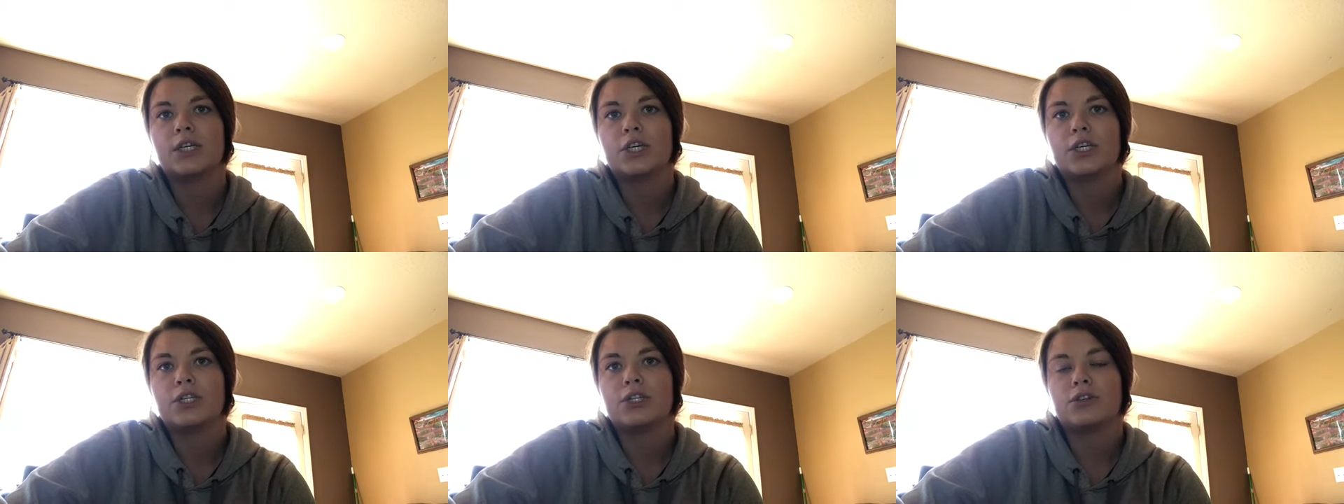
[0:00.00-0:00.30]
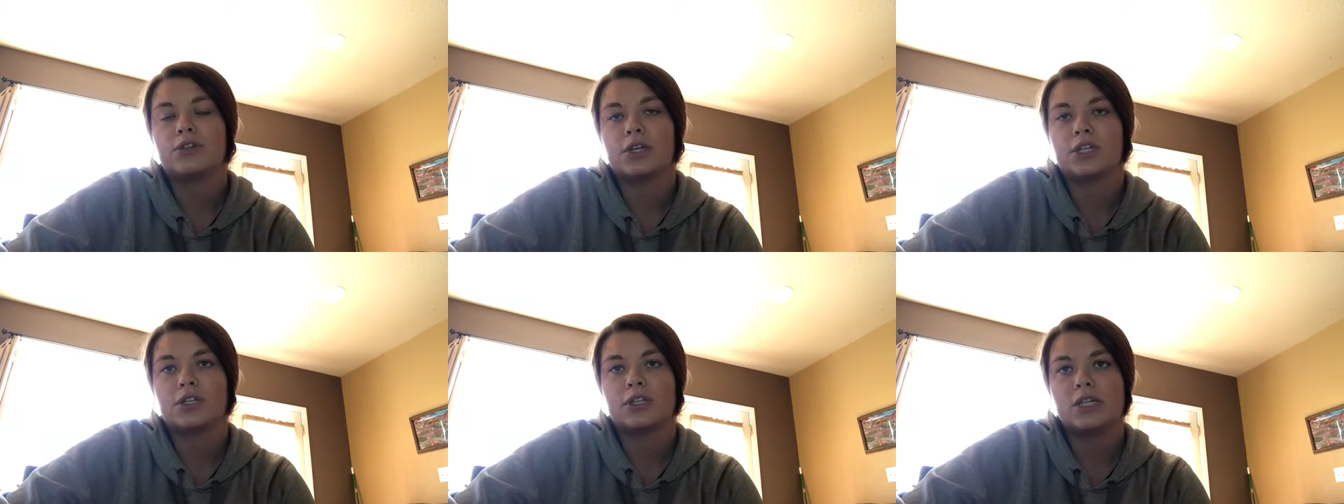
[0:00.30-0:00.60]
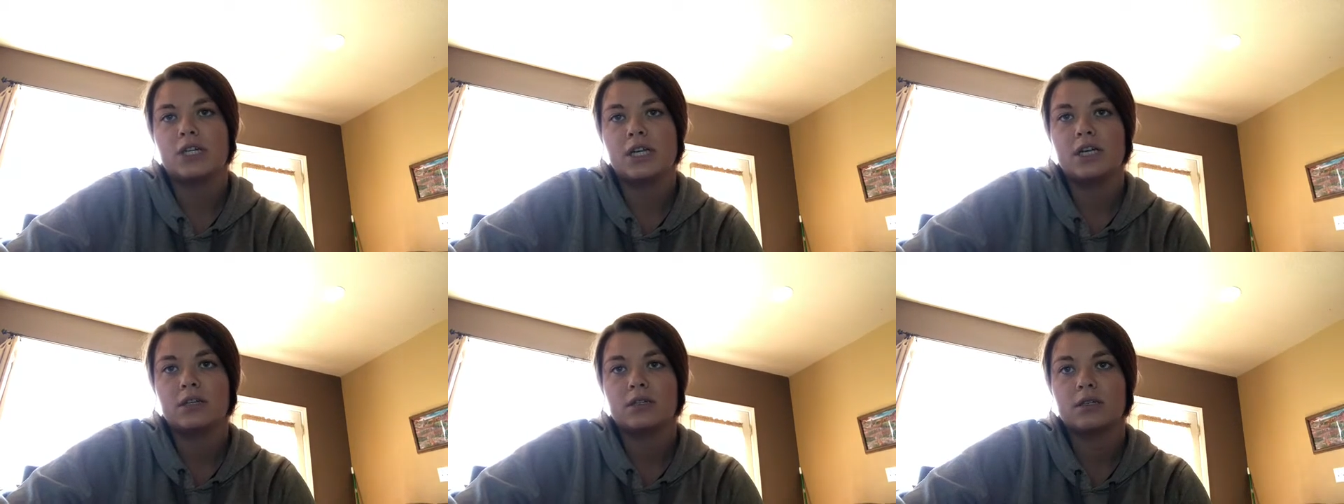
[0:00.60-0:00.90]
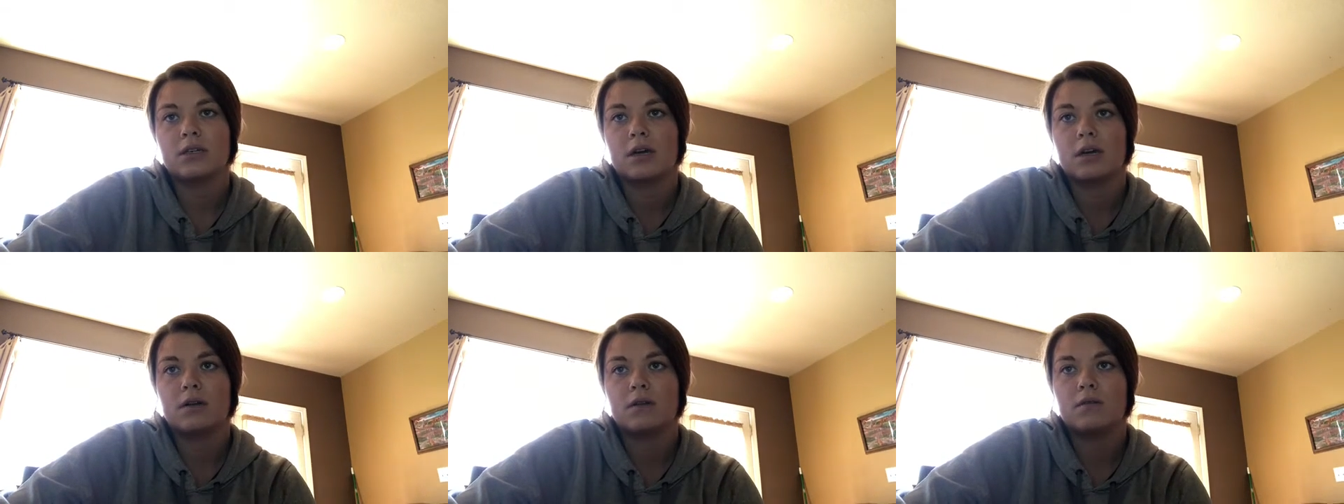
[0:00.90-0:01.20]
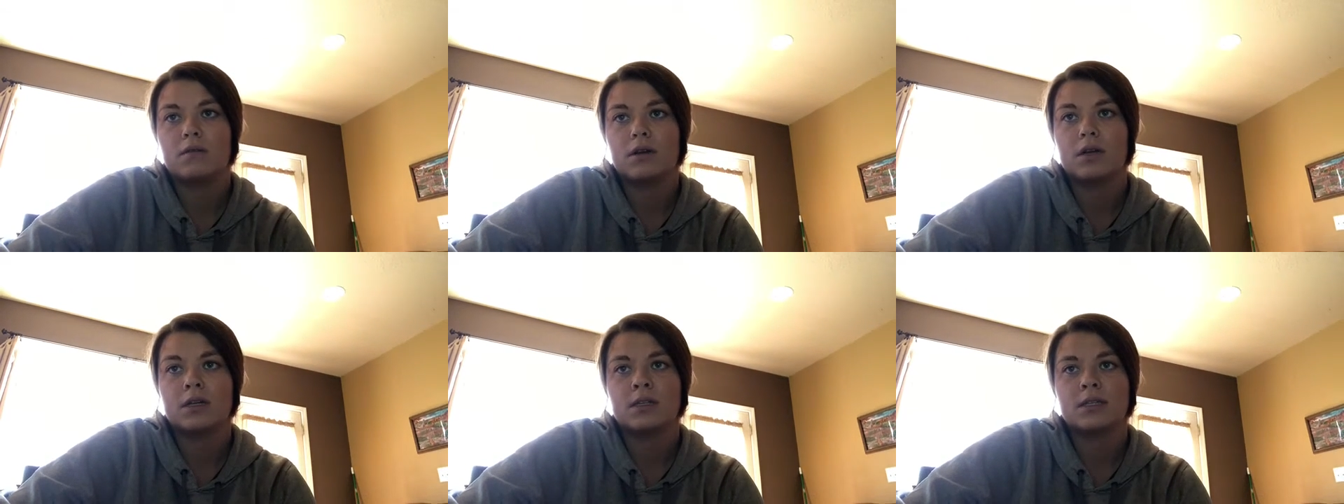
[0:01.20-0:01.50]
200 years
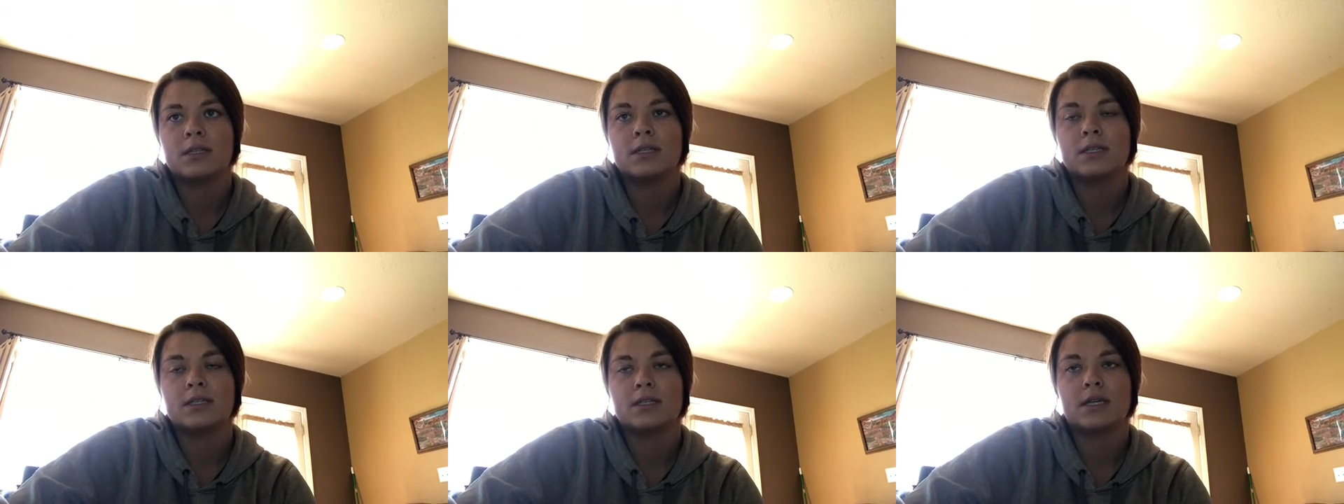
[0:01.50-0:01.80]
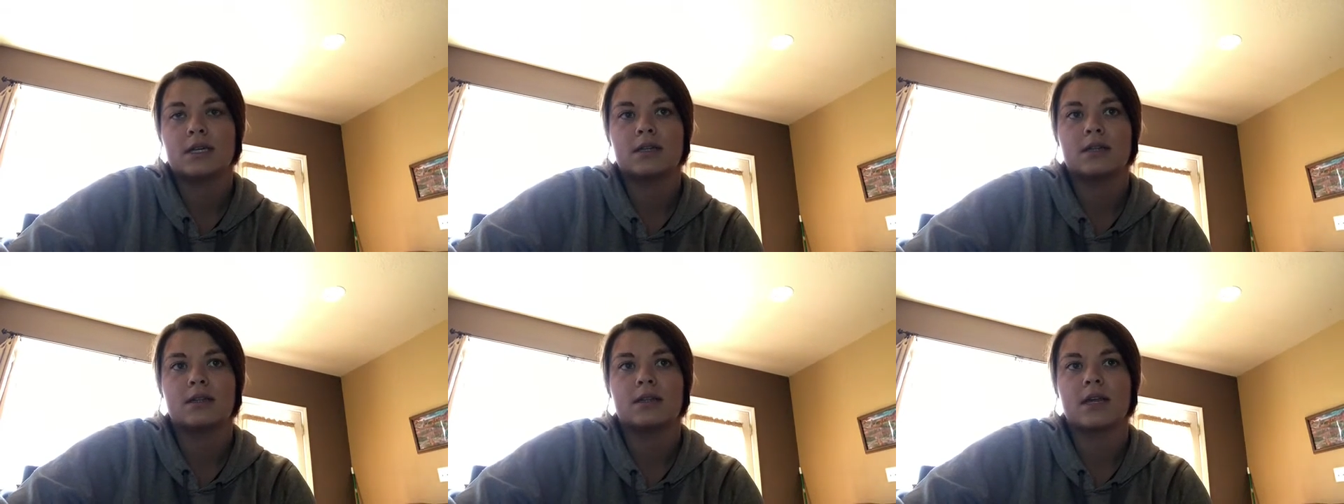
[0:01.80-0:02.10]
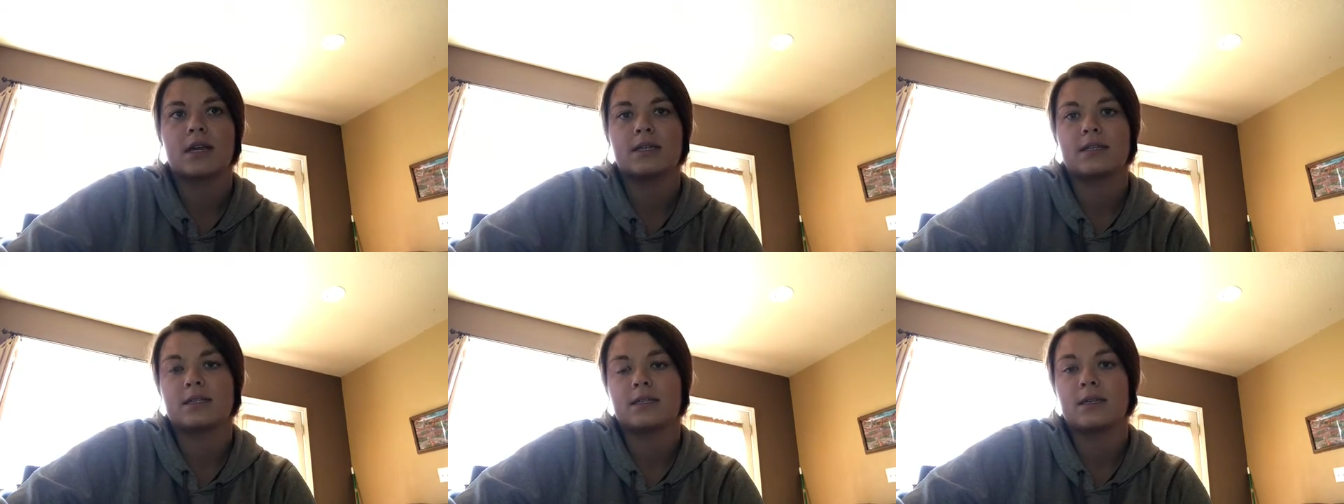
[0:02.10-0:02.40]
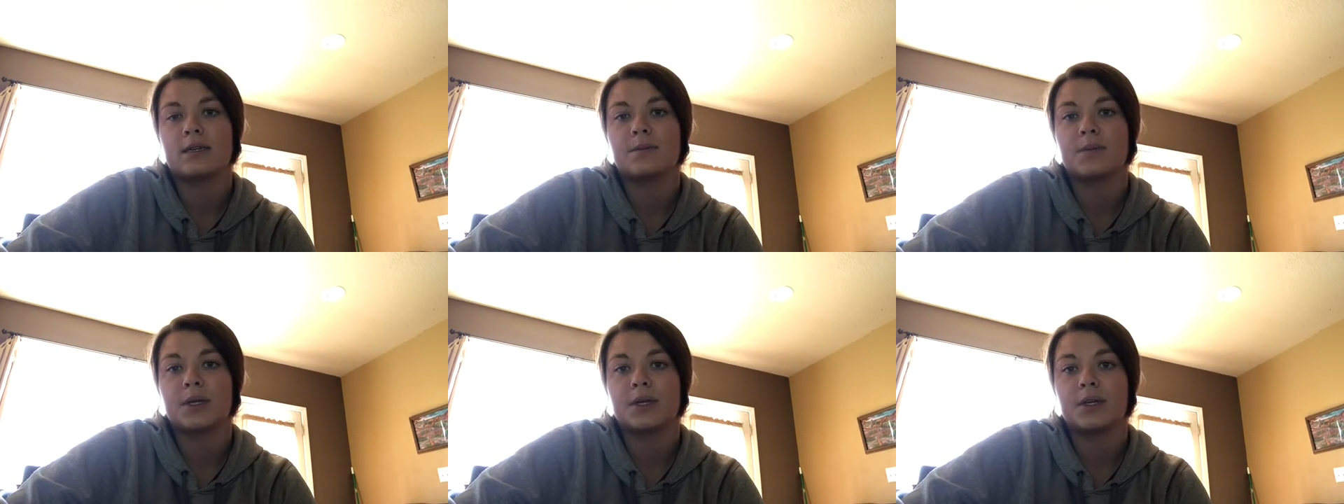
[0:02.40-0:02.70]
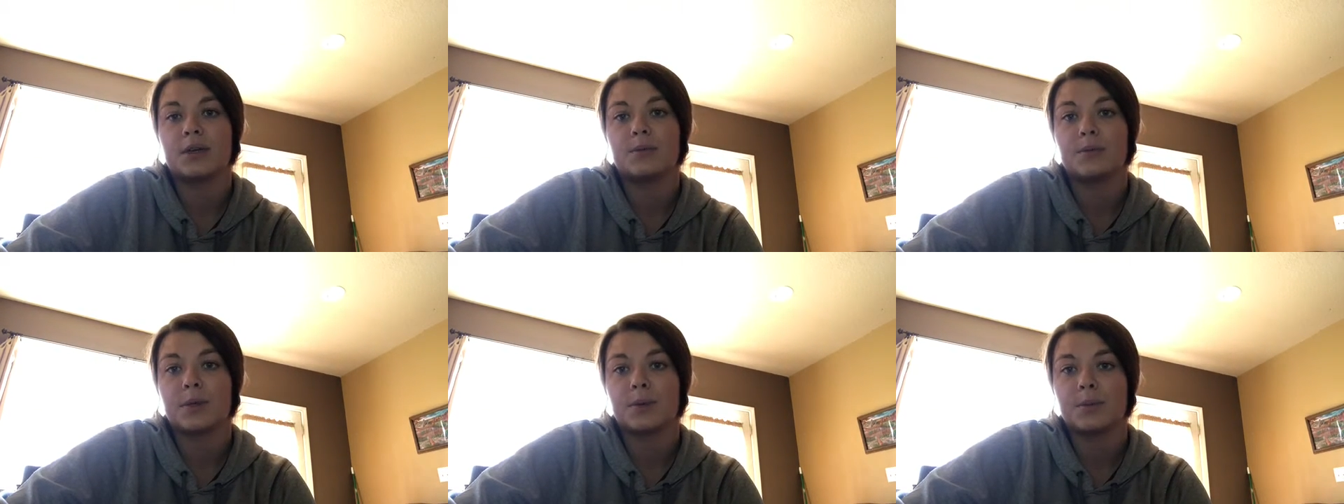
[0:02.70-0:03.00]
ago, Earth sustained less than 1
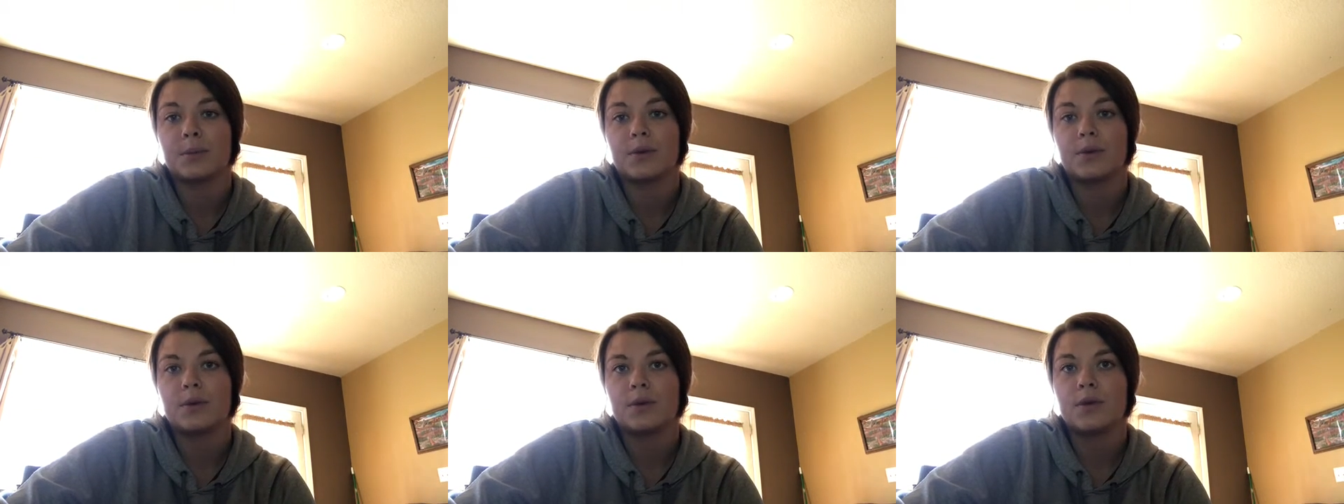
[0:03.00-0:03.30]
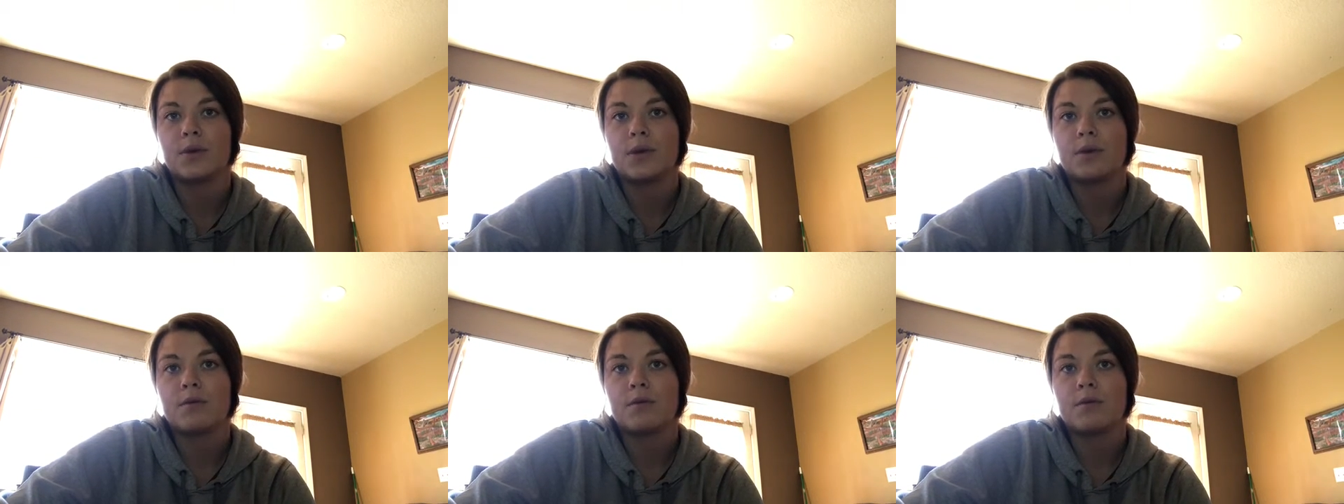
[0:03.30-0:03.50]
billion people,